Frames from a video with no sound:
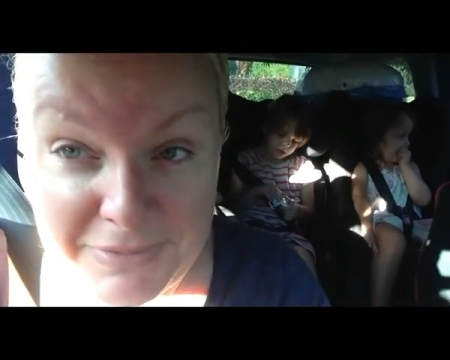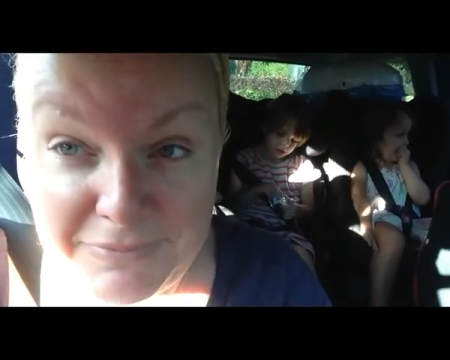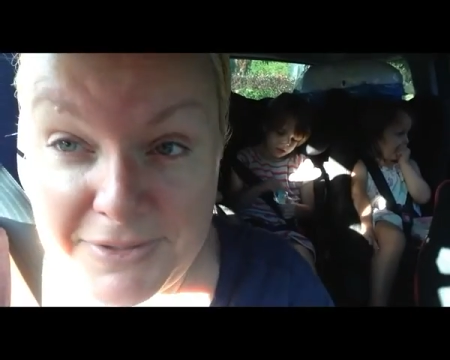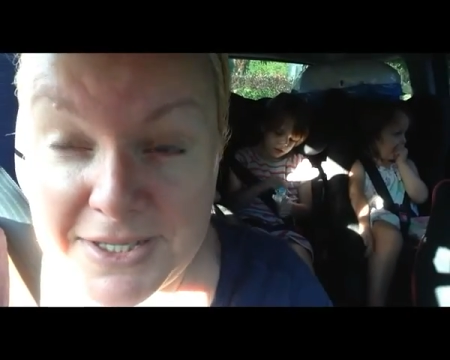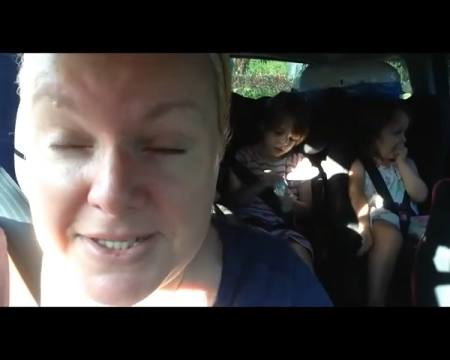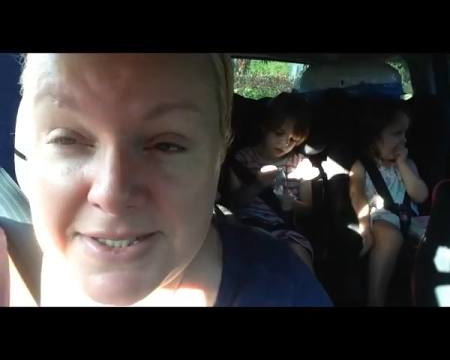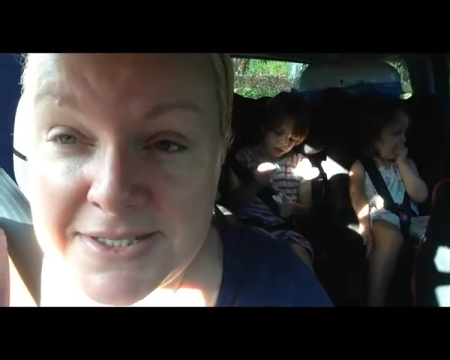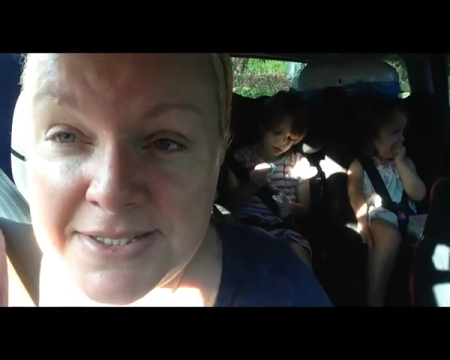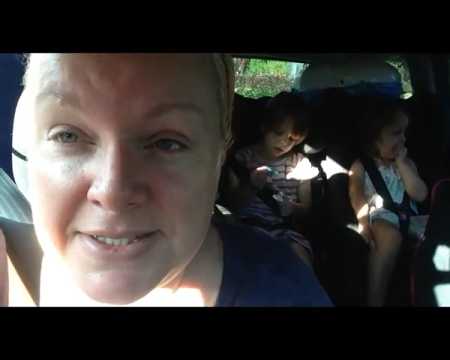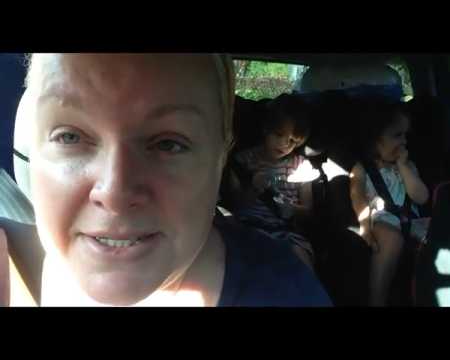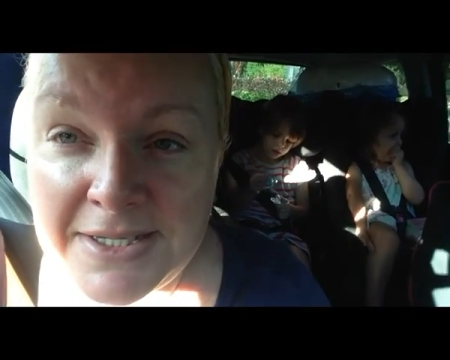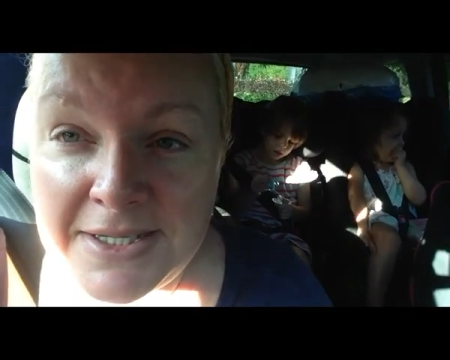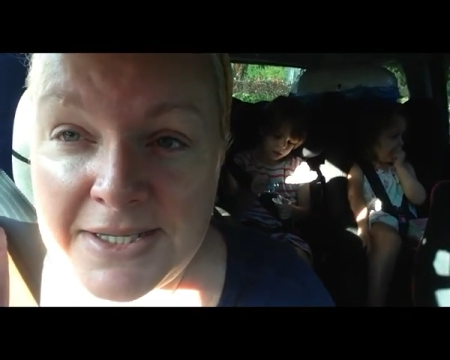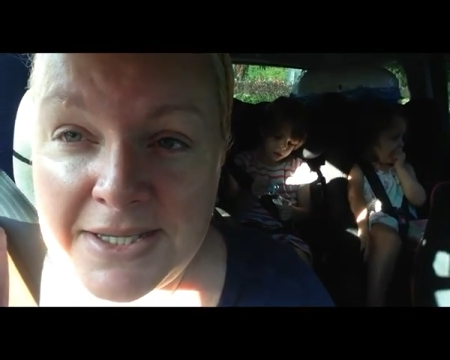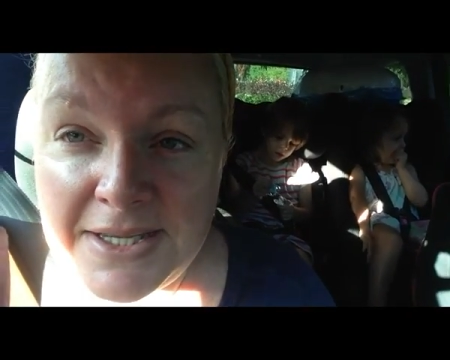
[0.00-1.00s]
breakfast.
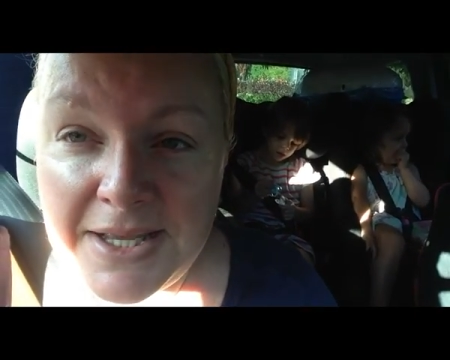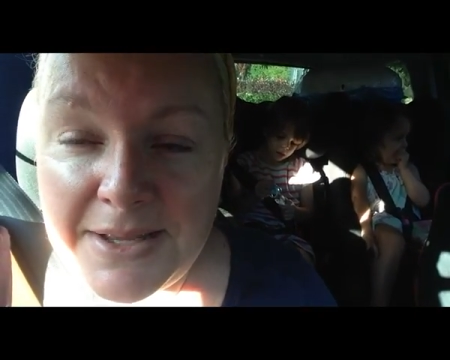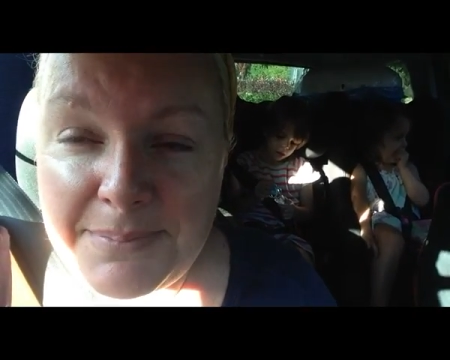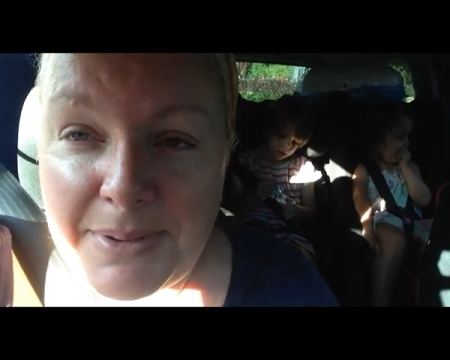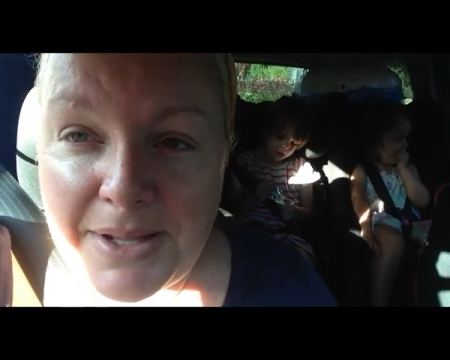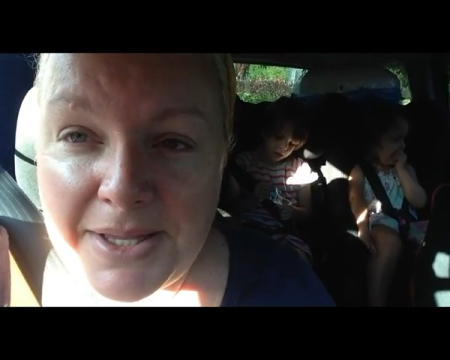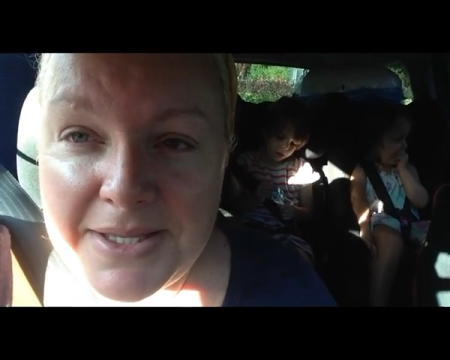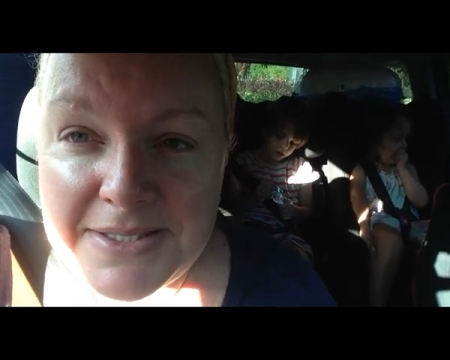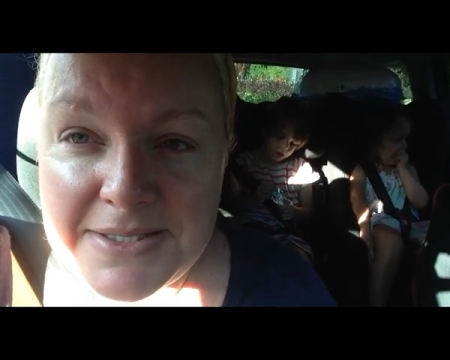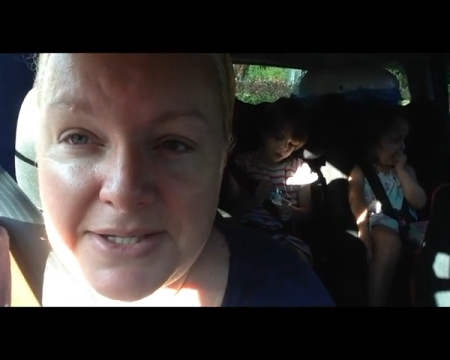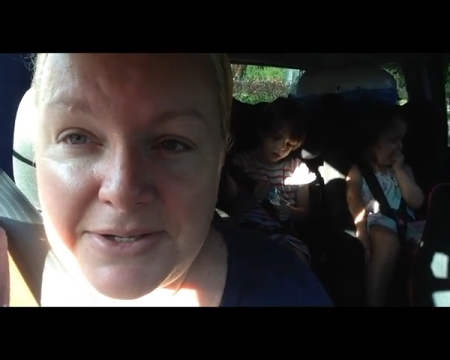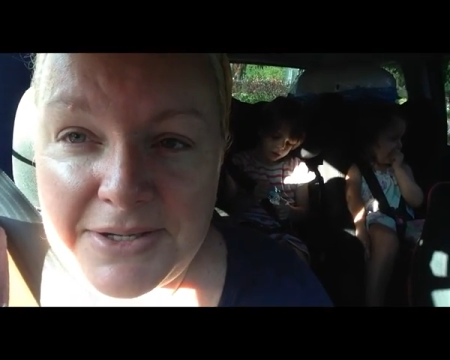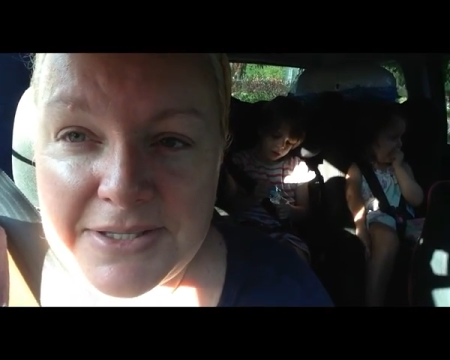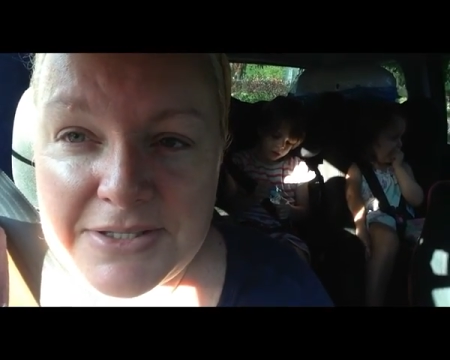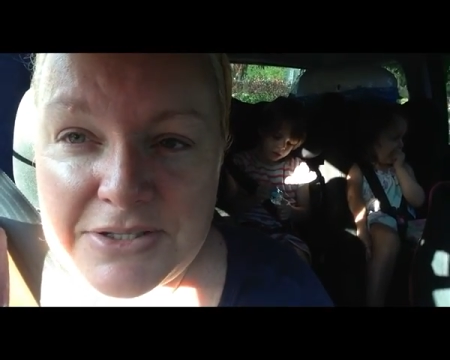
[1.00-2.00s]
Bellies
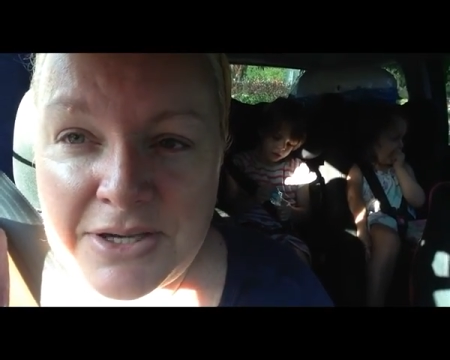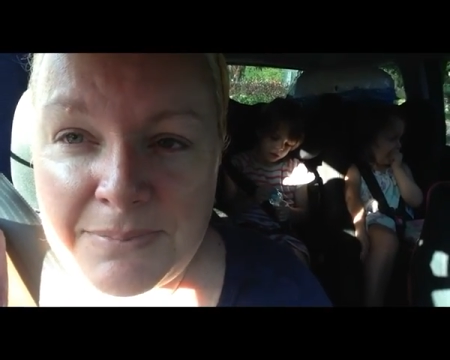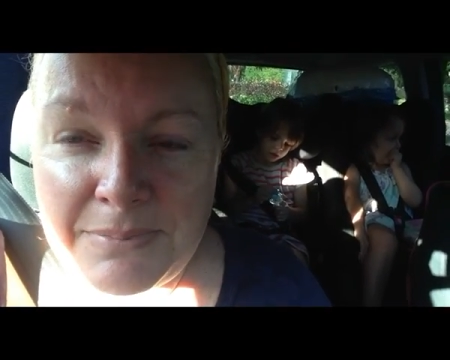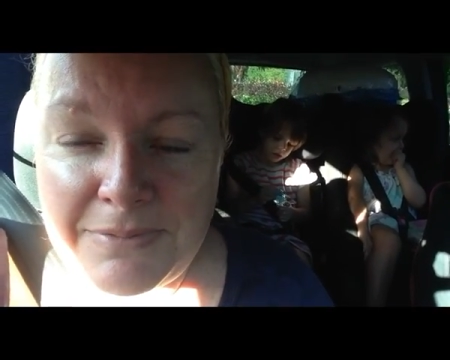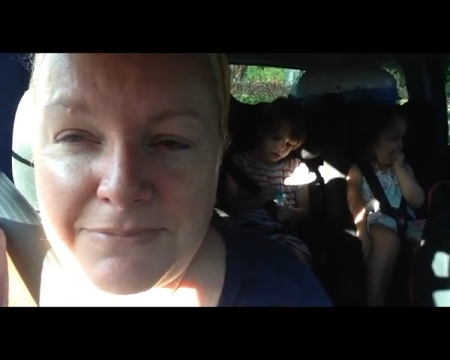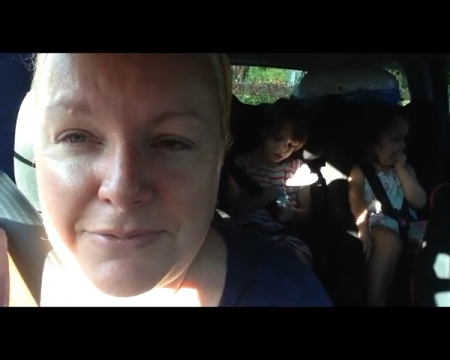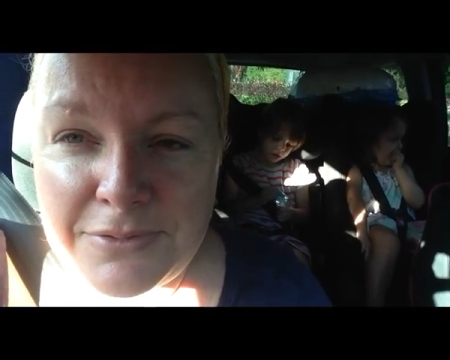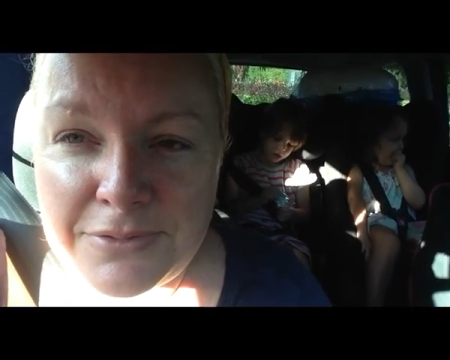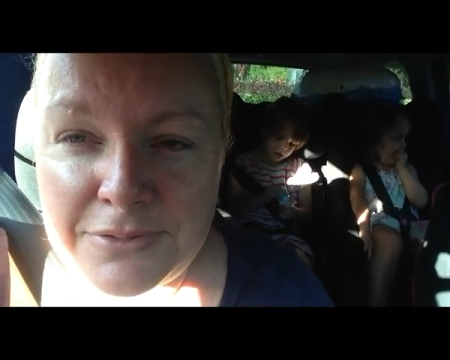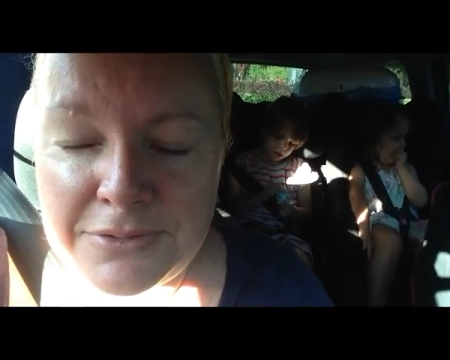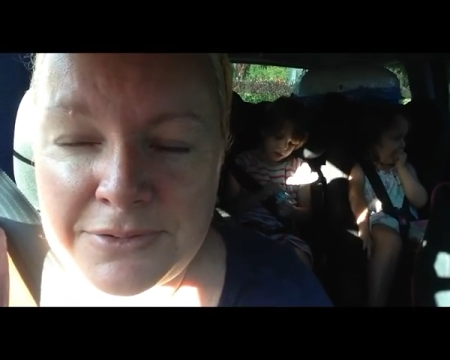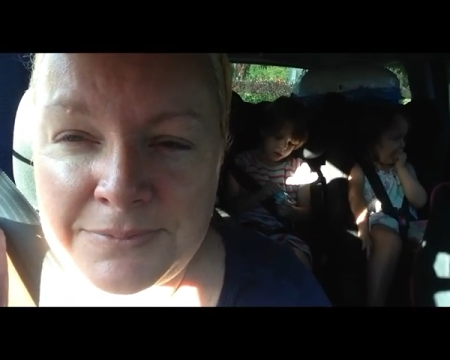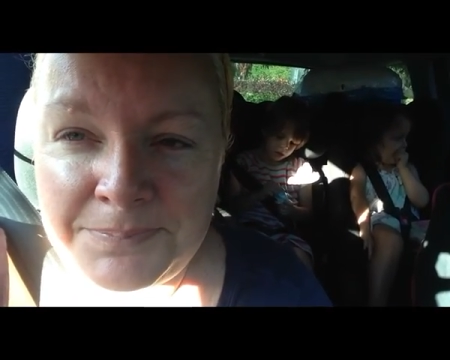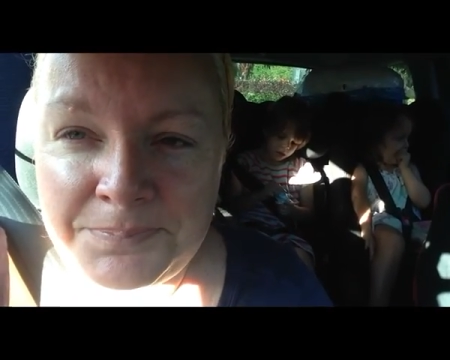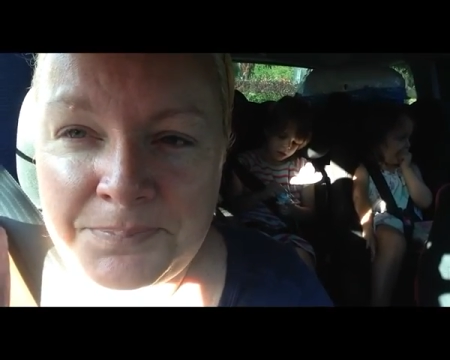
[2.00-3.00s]
are extremely full.